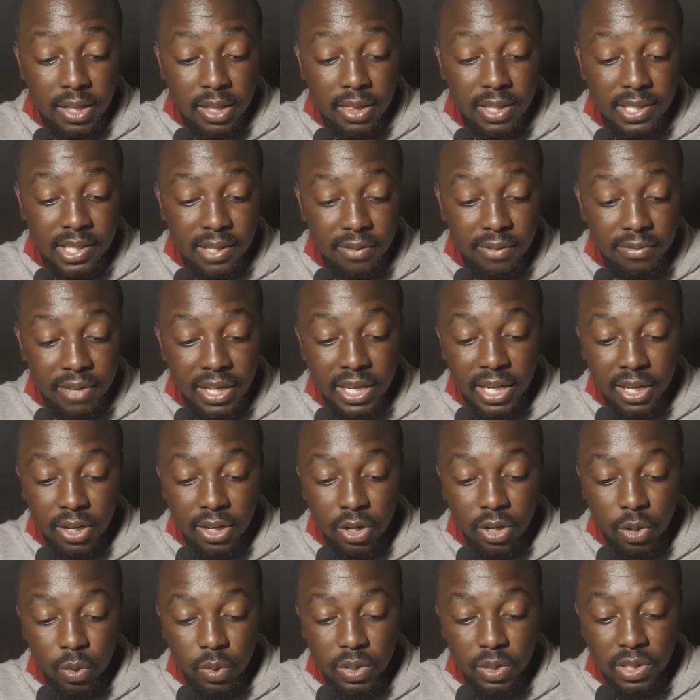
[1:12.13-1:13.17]
The Savanna
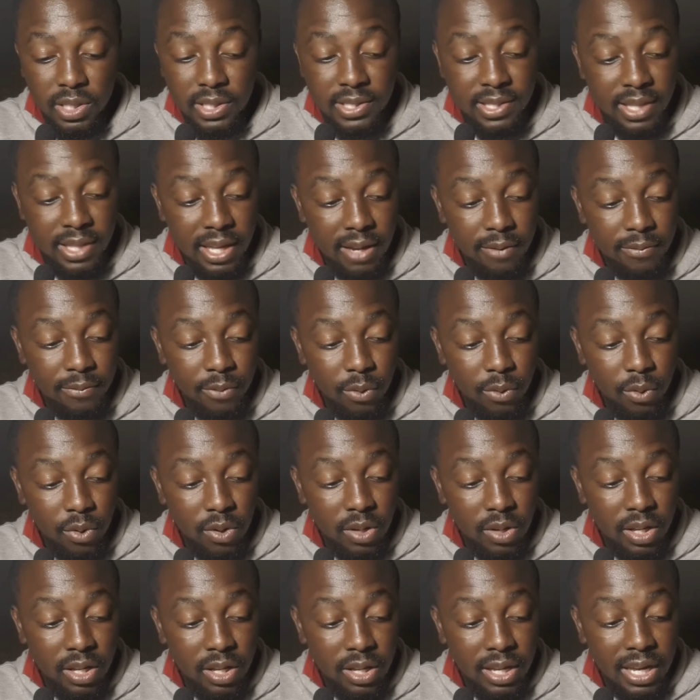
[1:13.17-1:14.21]
goat is
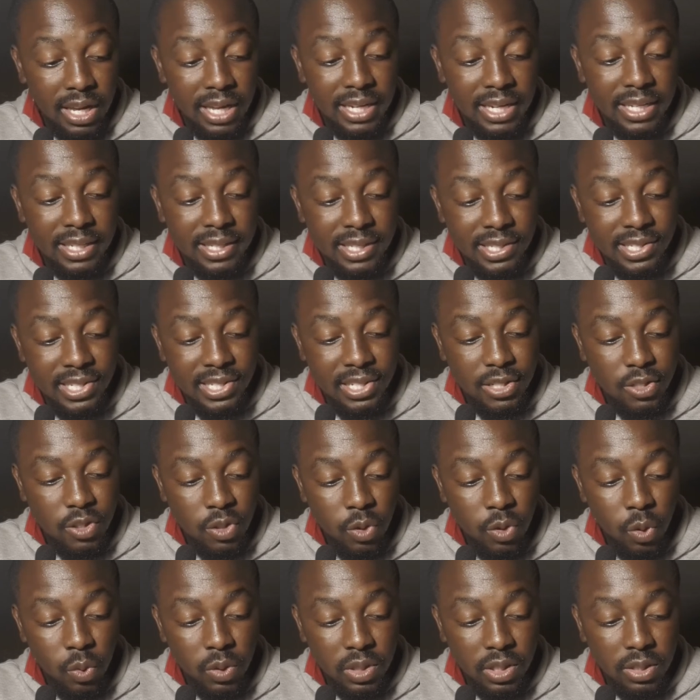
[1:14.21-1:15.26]
therefore an indigenous
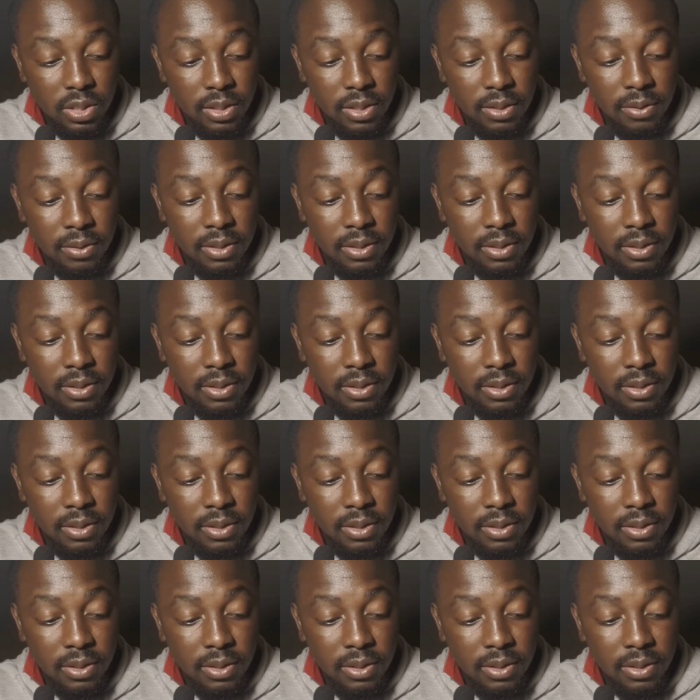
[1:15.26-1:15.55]
goat